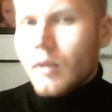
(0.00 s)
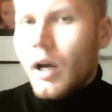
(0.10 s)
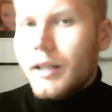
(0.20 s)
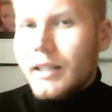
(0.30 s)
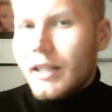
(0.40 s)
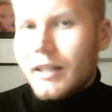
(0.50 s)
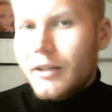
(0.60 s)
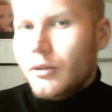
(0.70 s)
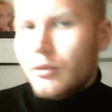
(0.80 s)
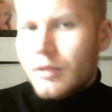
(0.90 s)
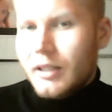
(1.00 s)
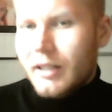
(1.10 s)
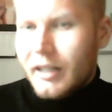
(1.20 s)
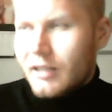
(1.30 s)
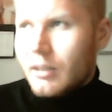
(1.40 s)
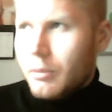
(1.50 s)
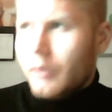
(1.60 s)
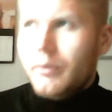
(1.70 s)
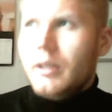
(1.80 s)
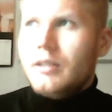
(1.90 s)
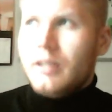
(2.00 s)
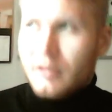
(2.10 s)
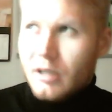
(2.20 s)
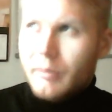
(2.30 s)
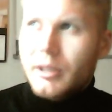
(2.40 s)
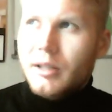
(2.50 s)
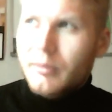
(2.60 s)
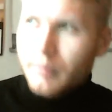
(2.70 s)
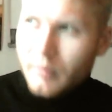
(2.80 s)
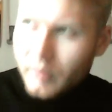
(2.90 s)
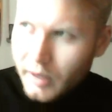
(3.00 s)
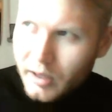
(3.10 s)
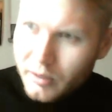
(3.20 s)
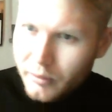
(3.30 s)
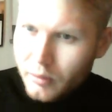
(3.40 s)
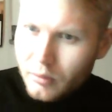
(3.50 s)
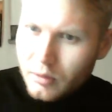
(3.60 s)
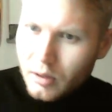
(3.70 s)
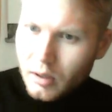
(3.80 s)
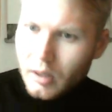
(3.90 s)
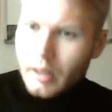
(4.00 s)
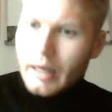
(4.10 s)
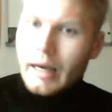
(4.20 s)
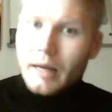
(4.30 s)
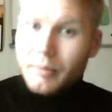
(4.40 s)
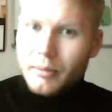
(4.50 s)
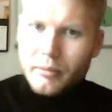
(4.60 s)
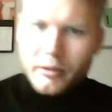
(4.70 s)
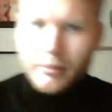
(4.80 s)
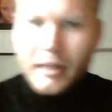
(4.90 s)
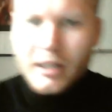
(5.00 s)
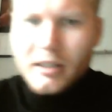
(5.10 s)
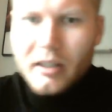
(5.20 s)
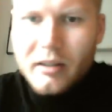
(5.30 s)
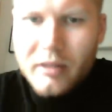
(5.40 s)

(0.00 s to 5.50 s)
I think that the news in the next couple of weeks there's coming negative news and people will panic sell.